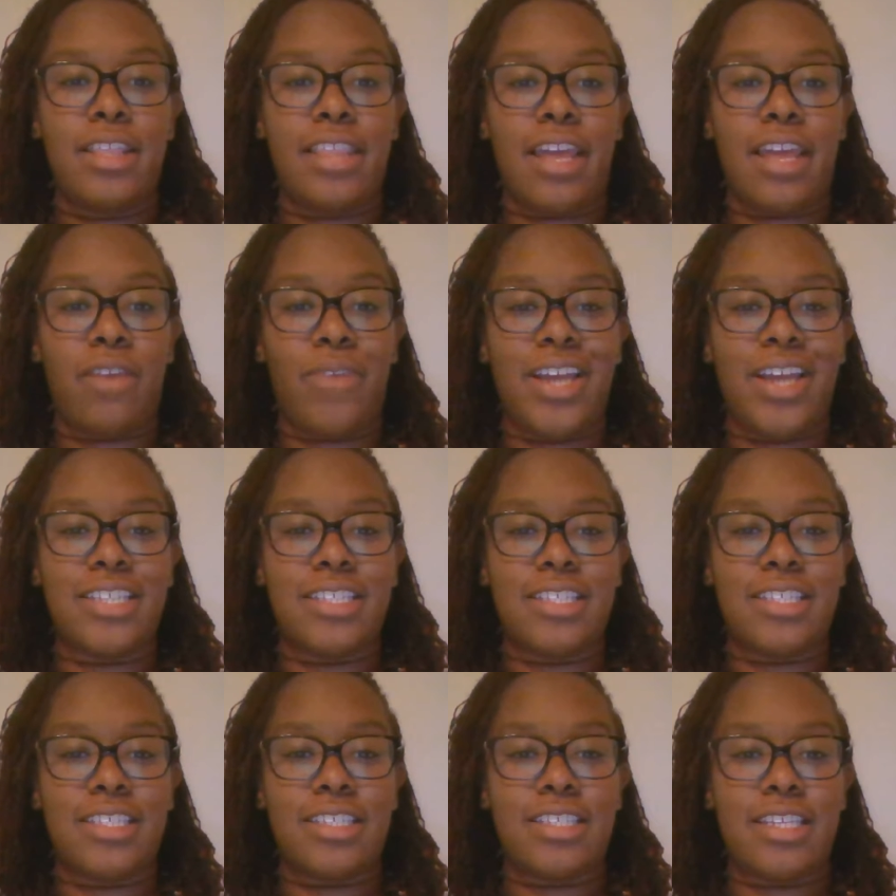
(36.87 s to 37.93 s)
arise in
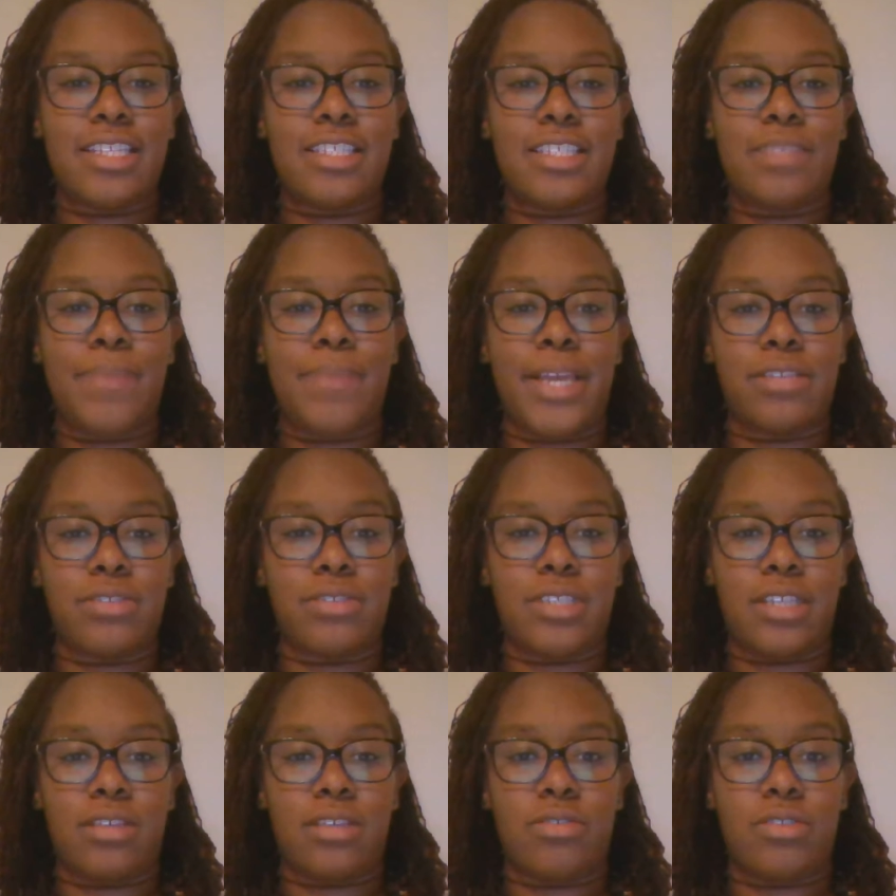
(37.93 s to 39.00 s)
the skin's basal
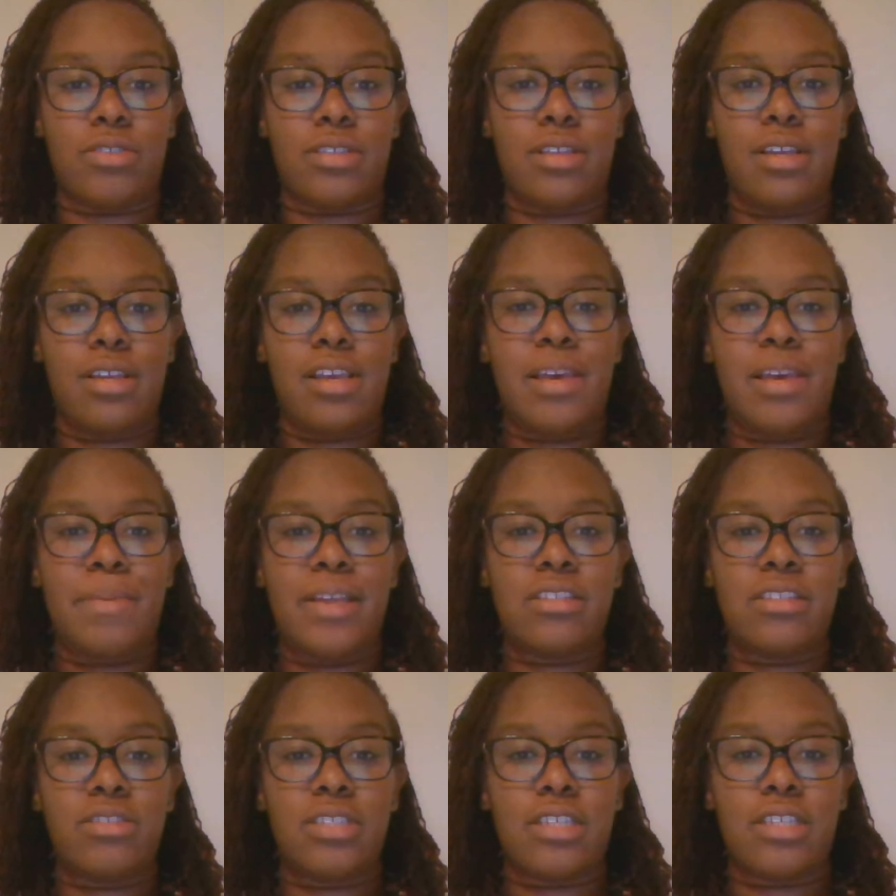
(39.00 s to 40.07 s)
cells.
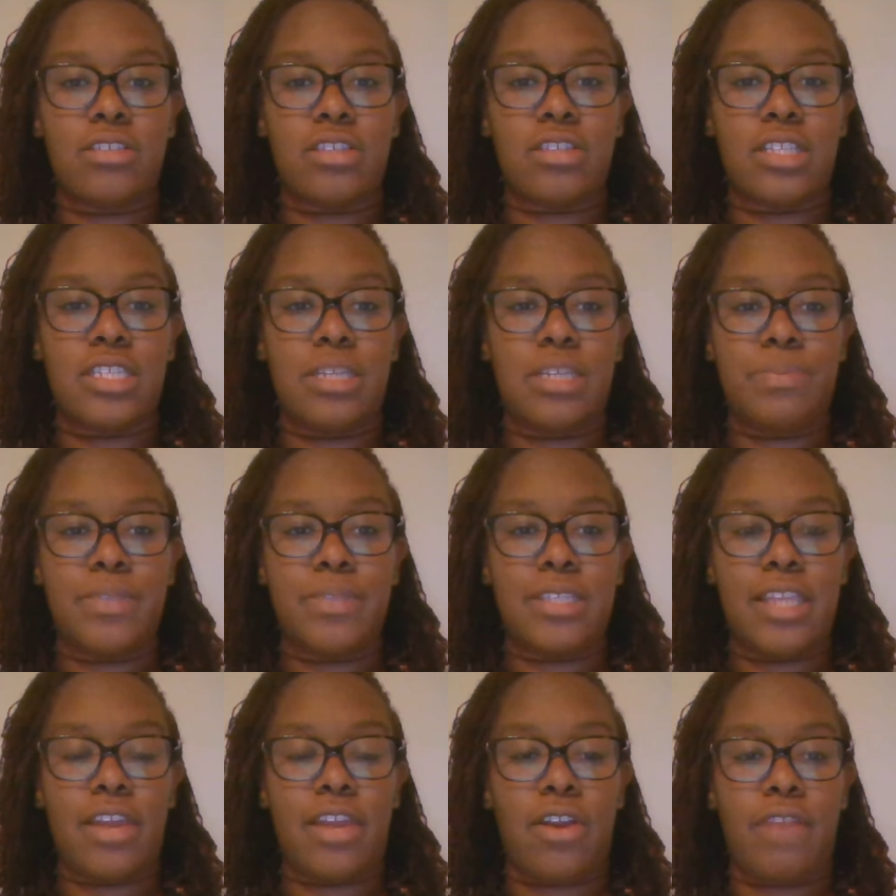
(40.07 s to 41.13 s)
Basal cells are the deepest
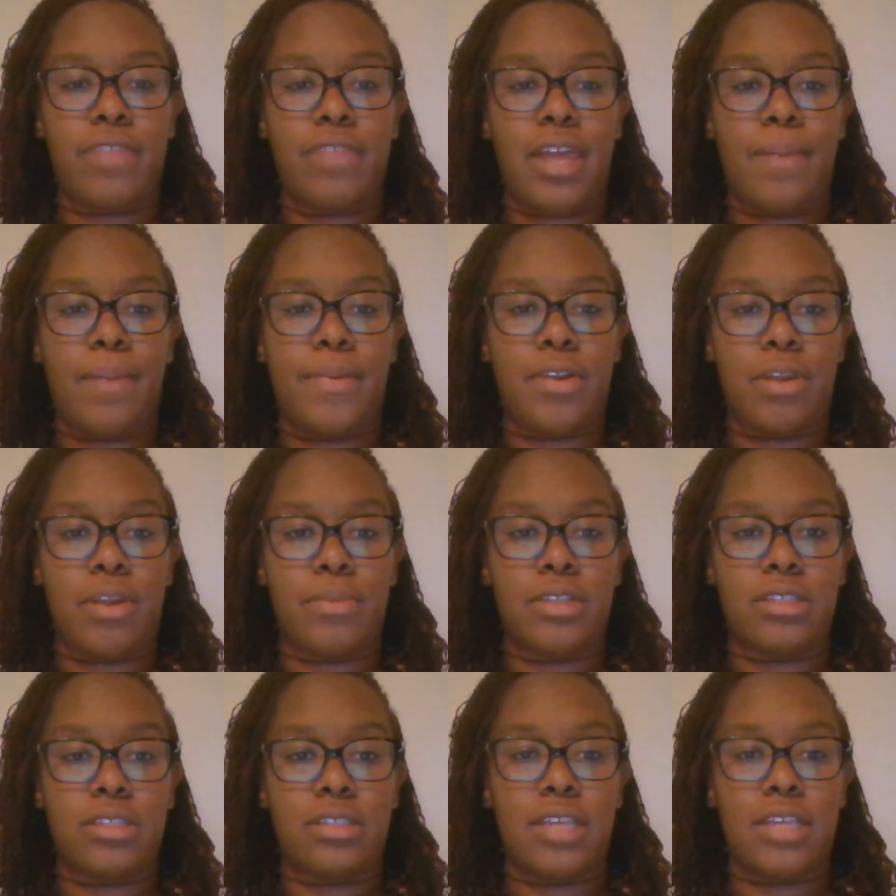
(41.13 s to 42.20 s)
layer of the
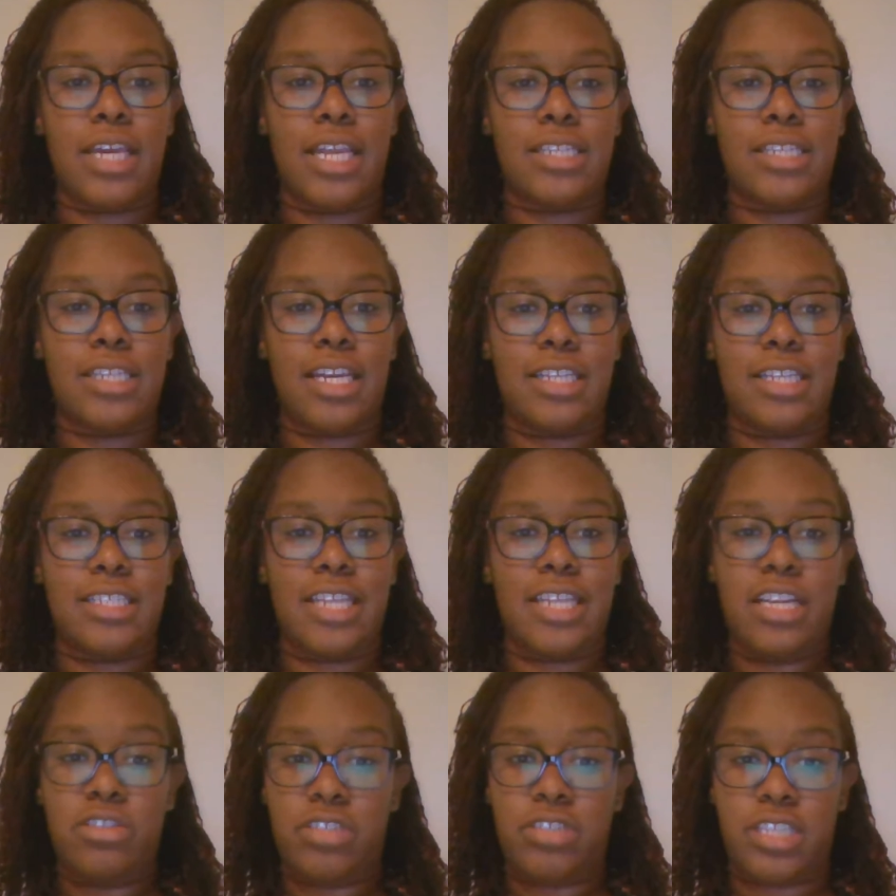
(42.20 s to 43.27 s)
epidermis. It is not as
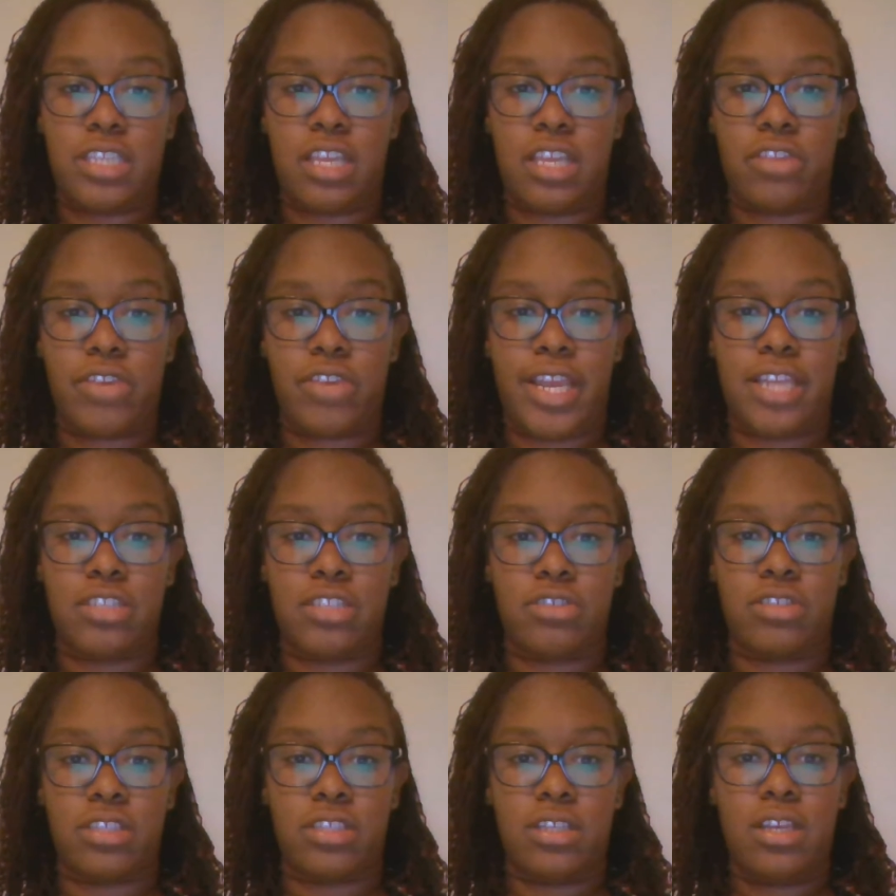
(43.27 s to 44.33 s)
dangerous as other
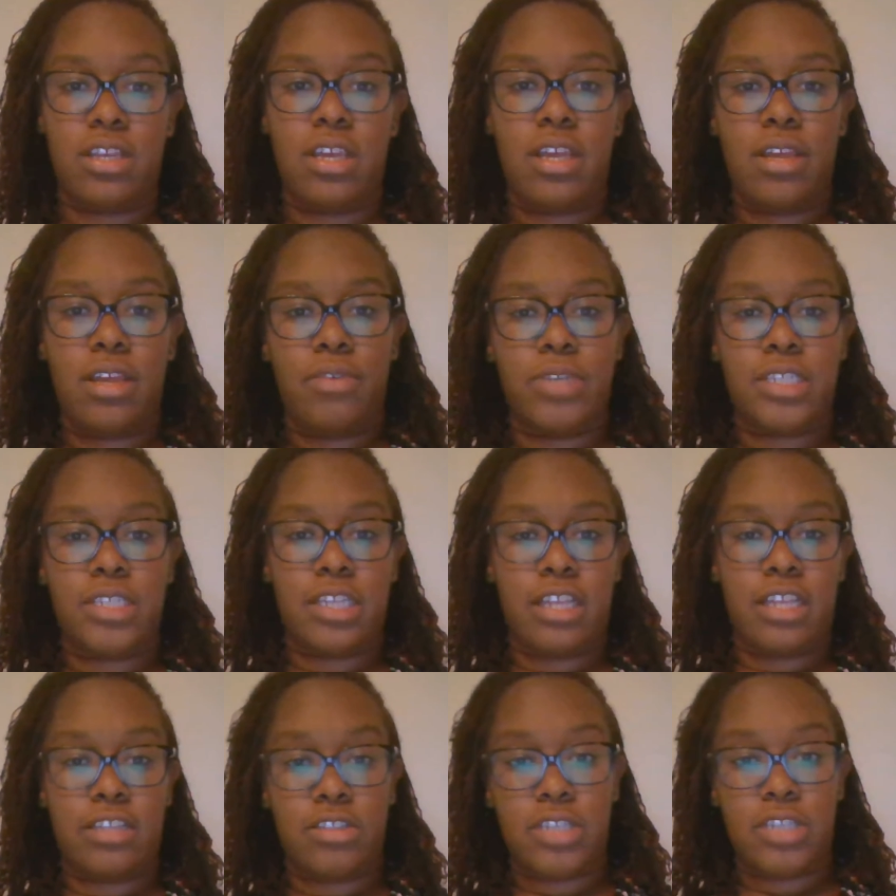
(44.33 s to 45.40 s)
cancers, which,
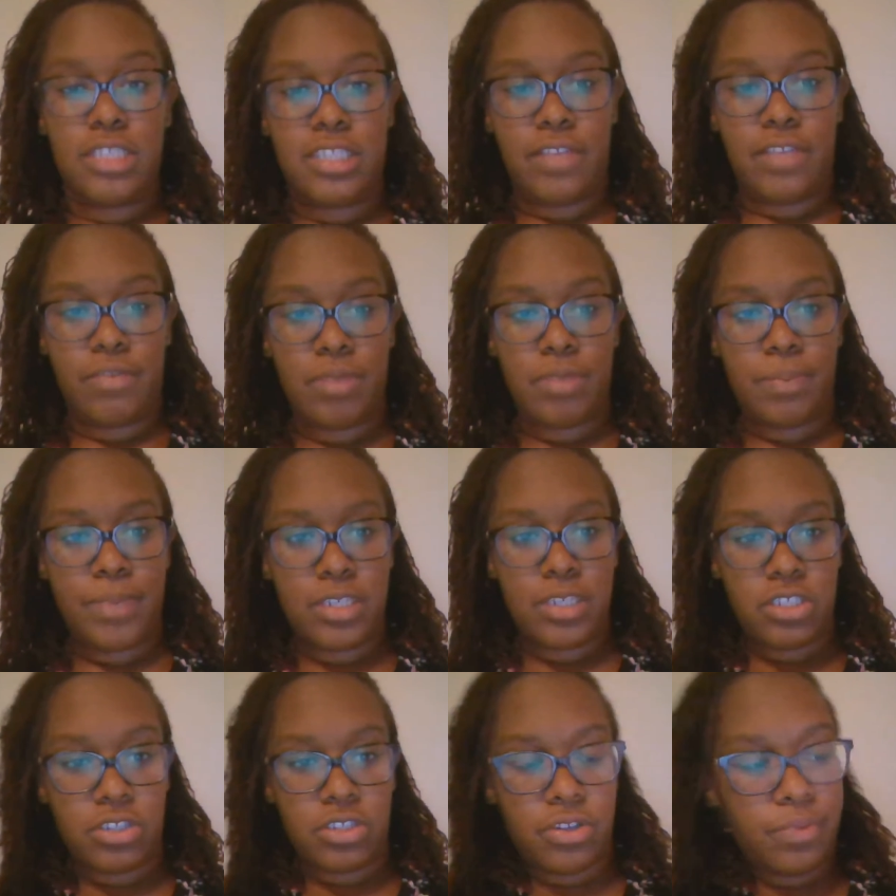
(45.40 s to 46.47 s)
as you can see from the
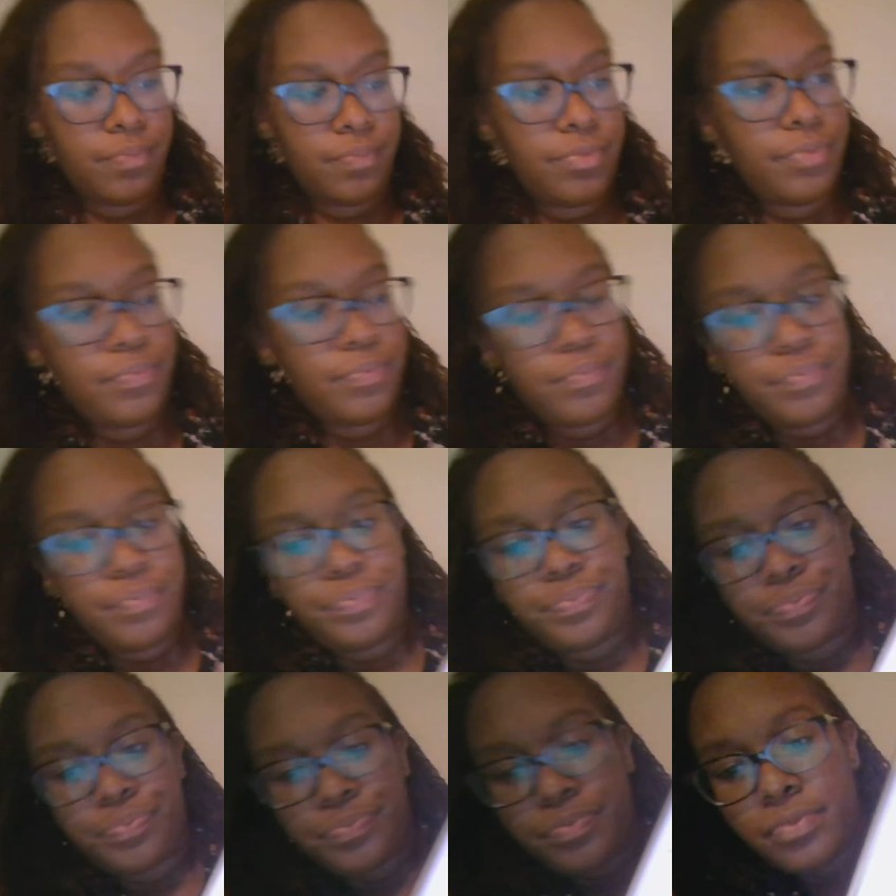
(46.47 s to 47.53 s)
picture,
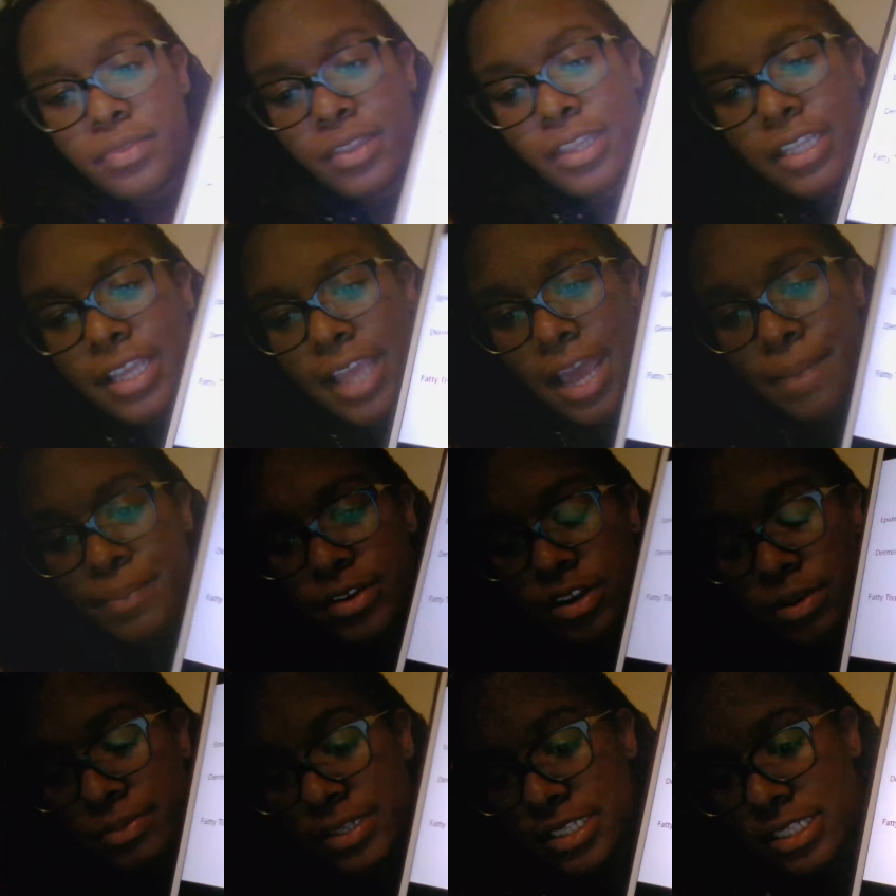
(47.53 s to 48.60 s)
the
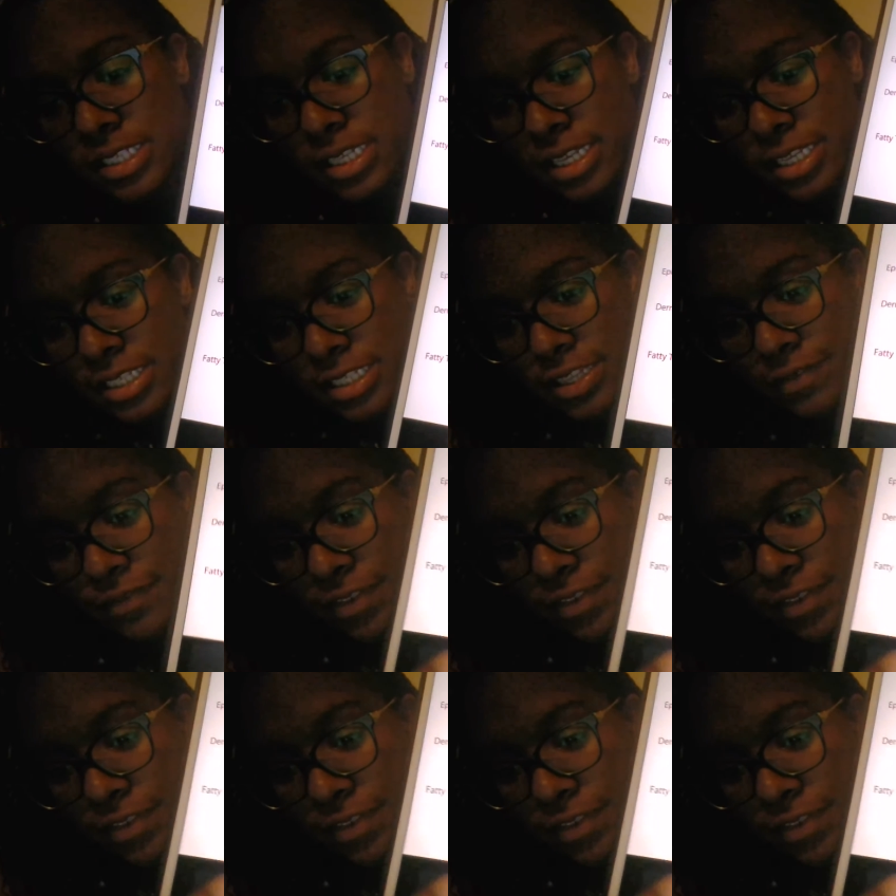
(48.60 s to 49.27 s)
epidermis is the